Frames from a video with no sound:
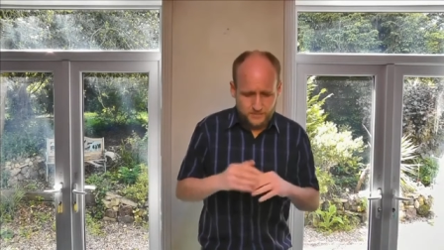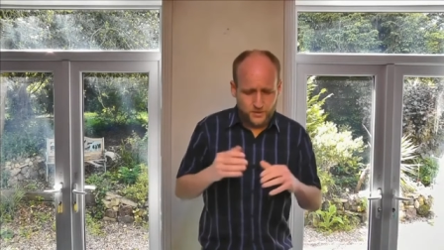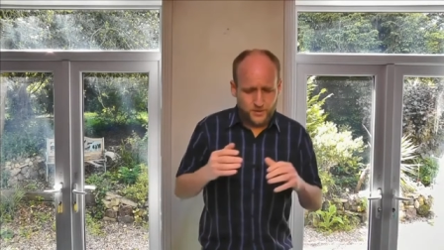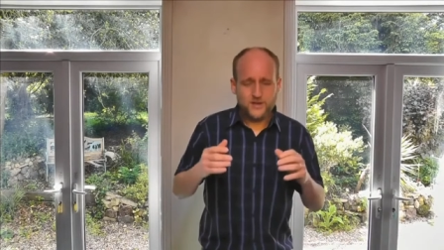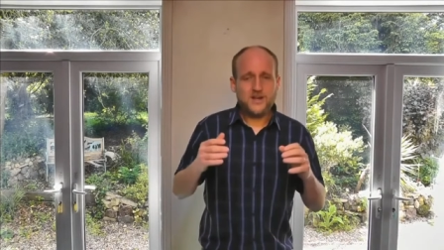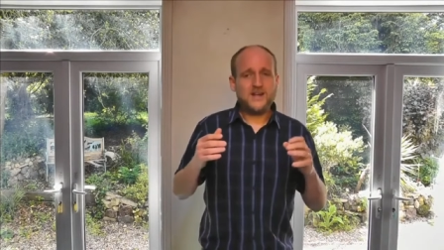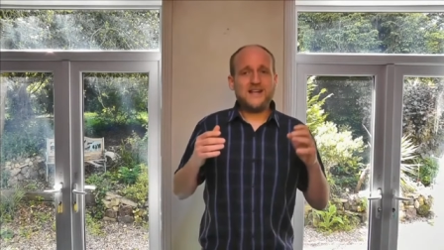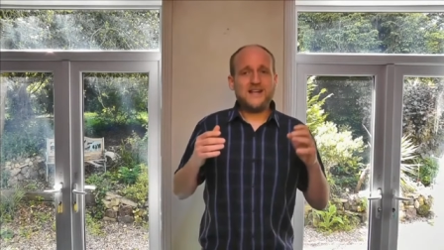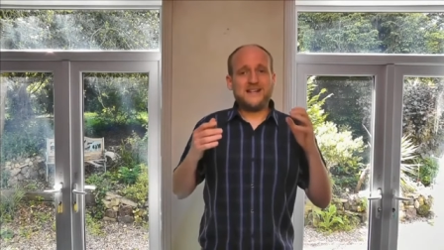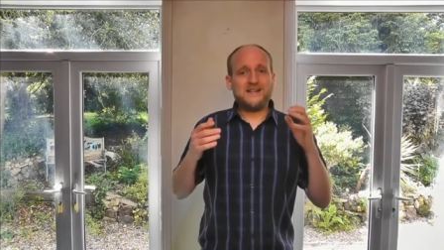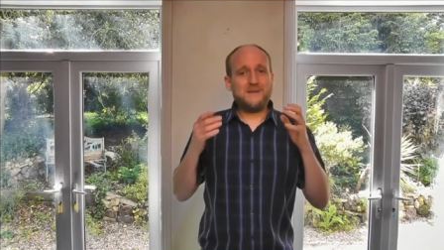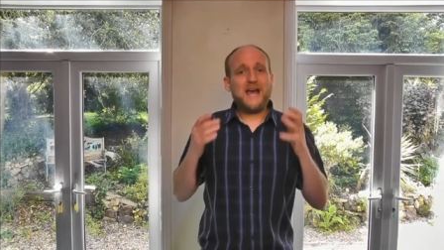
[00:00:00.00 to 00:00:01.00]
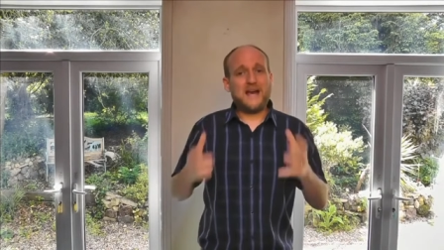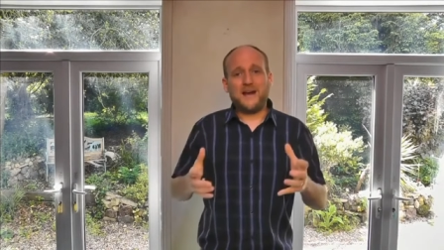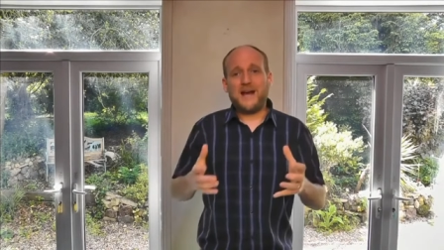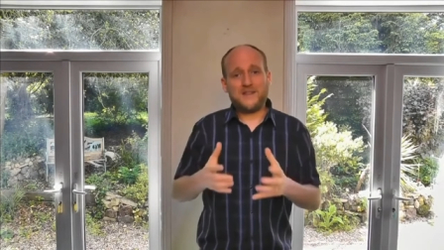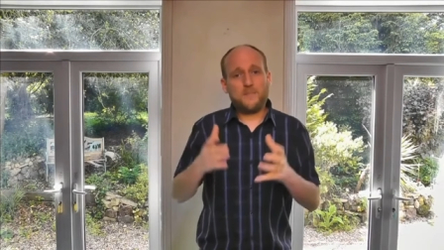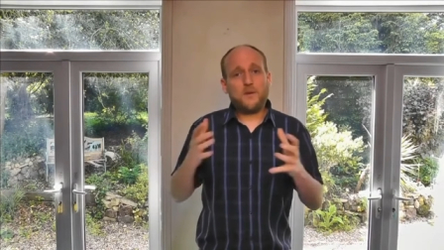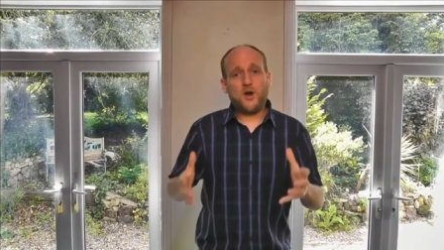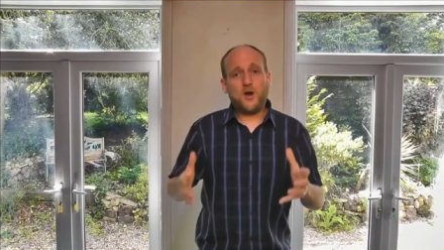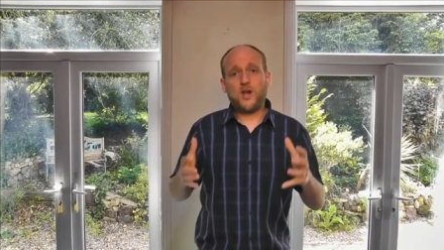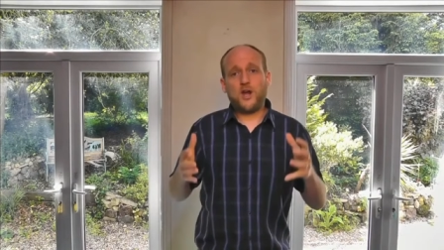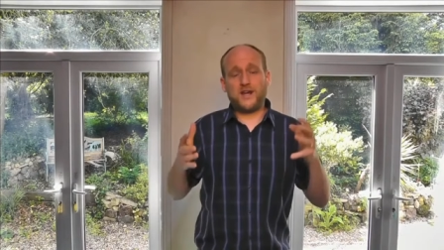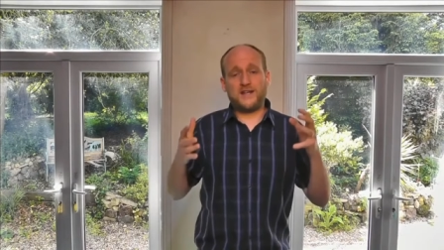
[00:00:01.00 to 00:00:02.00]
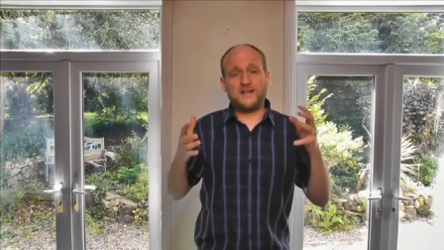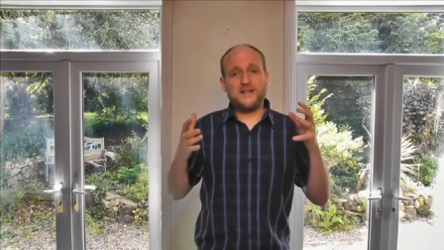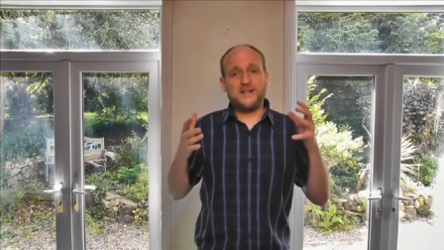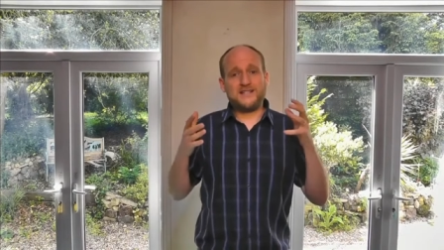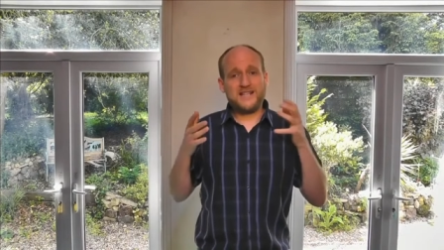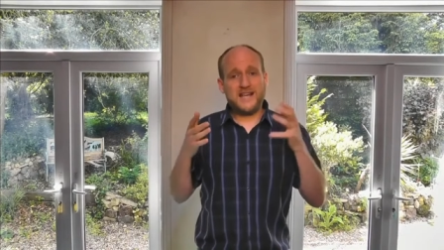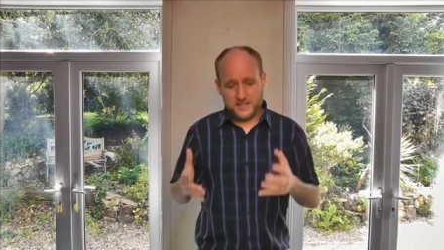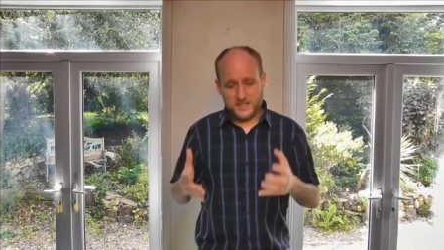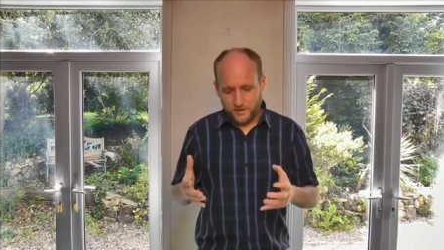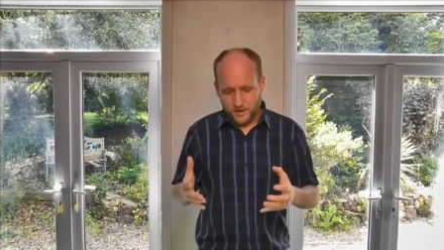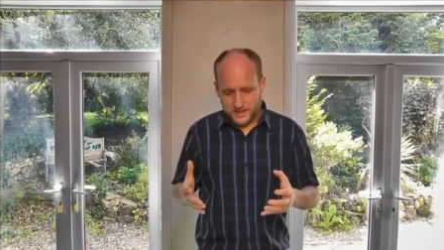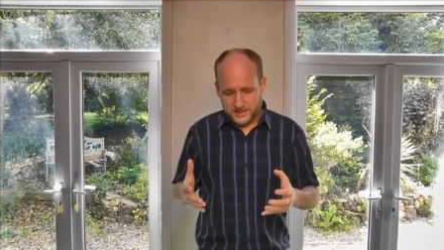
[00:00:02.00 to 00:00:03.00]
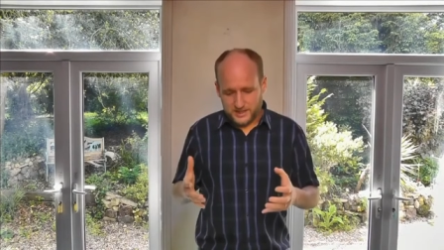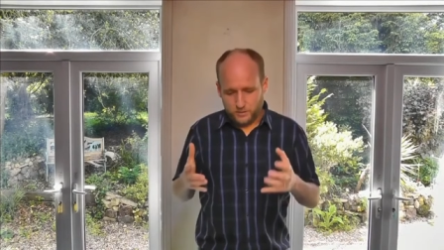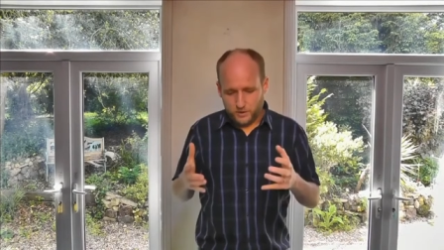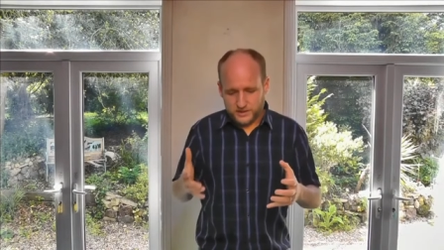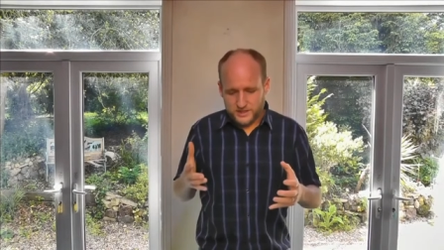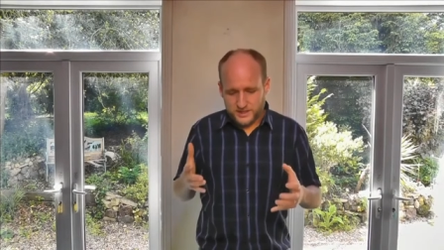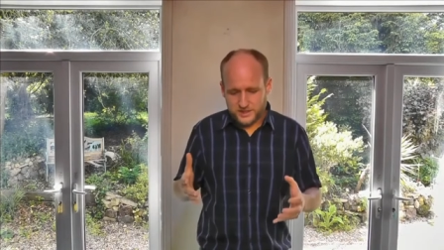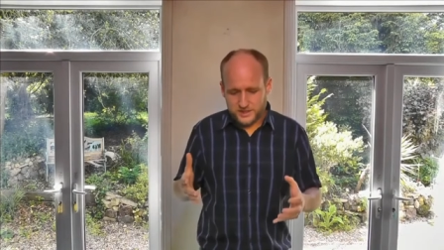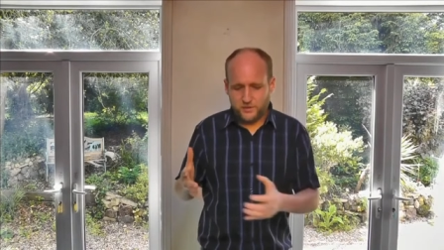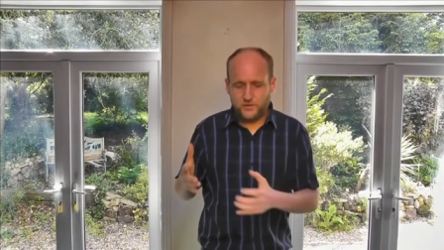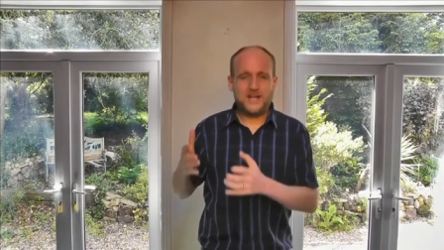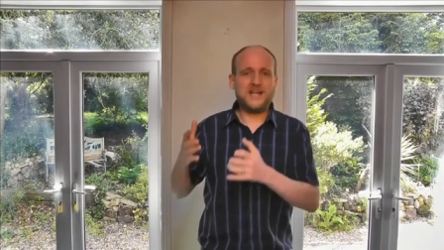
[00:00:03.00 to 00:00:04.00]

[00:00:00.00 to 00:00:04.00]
But yeah, at the bottom line, sexual morality, what does it do?